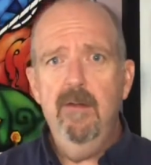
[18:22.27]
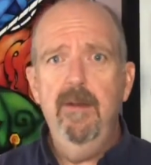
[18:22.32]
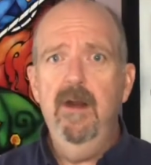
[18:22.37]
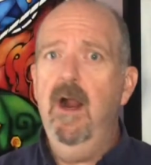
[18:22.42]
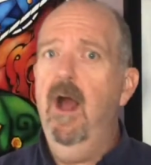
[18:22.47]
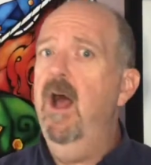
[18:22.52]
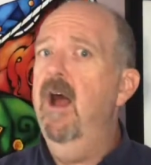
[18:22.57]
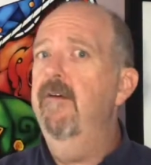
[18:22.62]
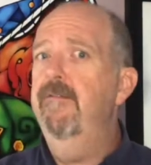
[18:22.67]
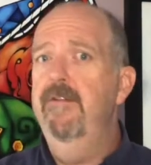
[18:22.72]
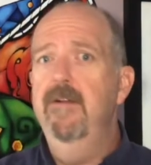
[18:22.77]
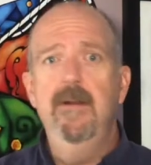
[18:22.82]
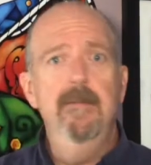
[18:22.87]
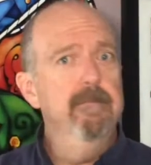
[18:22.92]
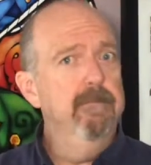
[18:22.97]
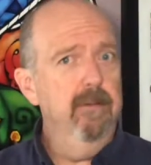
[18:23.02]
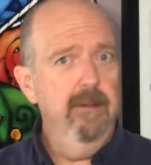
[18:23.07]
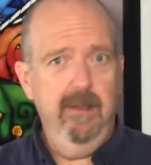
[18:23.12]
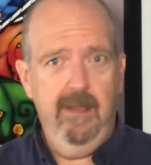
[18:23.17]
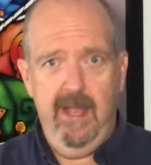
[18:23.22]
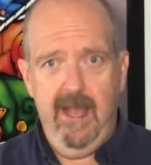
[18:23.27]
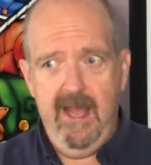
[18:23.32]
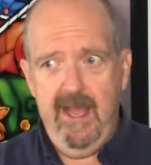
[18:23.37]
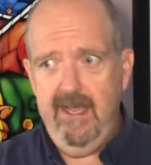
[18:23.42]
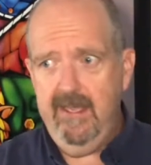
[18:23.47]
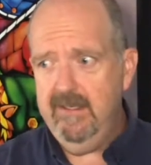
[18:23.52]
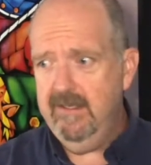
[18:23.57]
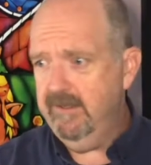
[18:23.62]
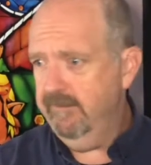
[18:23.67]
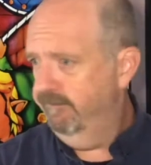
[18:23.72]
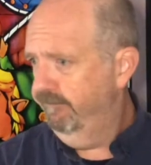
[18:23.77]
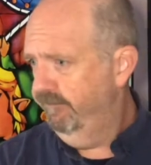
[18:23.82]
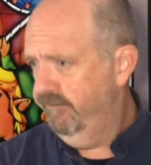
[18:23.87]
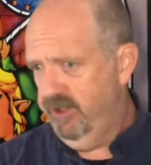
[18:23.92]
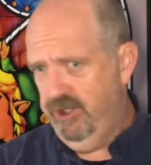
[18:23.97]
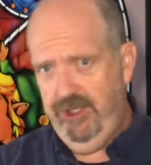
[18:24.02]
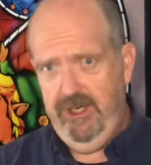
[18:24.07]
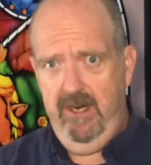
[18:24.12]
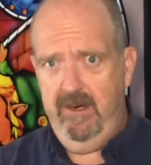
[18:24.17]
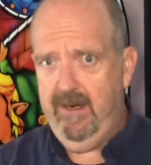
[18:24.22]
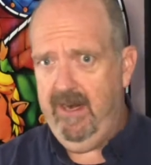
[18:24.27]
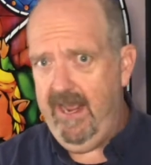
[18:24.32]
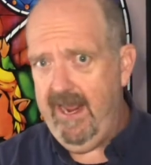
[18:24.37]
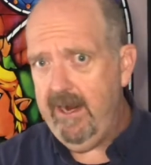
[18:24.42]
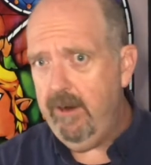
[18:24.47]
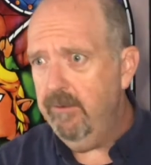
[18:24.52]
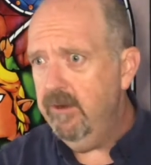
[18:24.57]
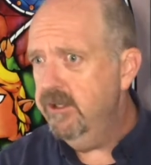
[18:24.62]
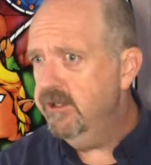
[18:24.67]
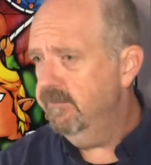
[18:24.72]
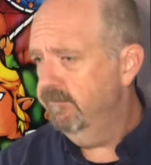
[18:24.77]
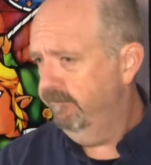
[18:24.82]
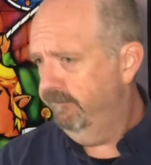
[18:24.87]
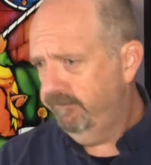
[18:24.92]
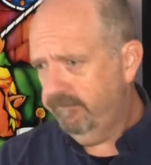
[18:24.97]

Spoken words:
but often implies shared language.